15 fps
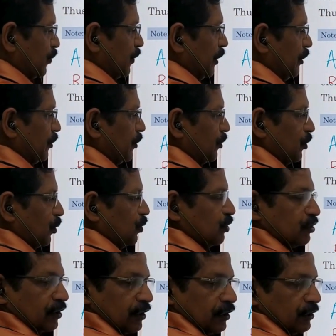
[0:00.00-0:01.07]
to 1, 2
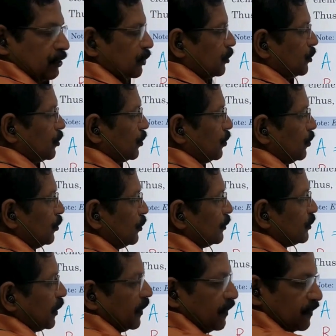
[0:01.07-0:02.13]
is related to 2,
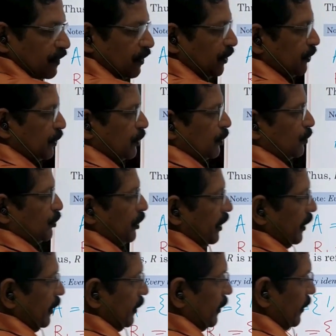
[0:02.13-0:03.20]
3 is related to
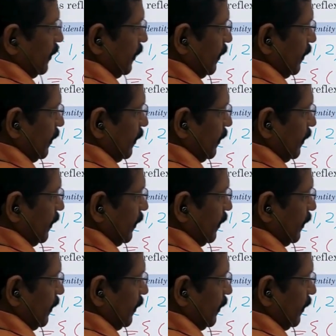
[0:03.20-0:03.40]
3.